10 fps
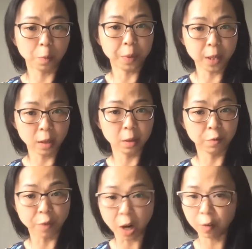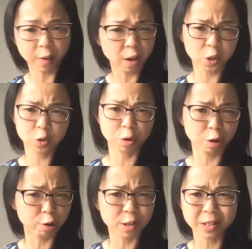being very, very
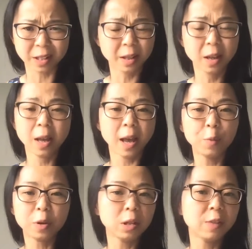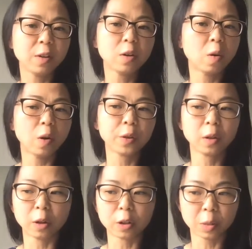extraordinarily sick. And we don't even know all the
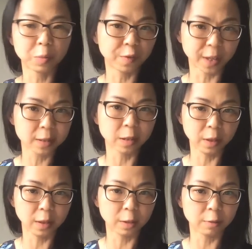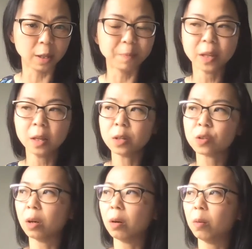long-term effects of it yet, right?
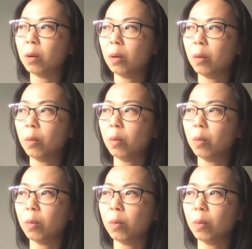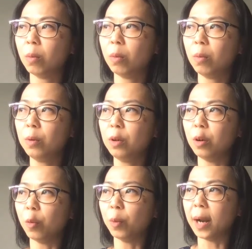So,
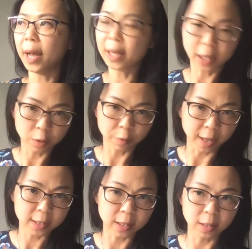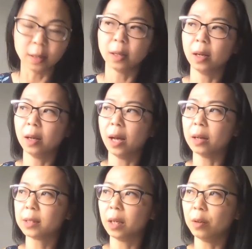when I got the vaccine,
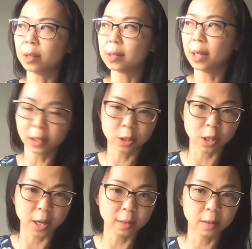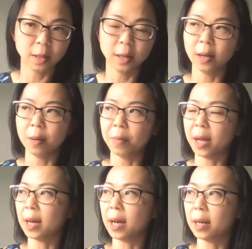I'll tell you the second shot,
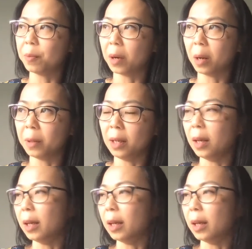I got it probably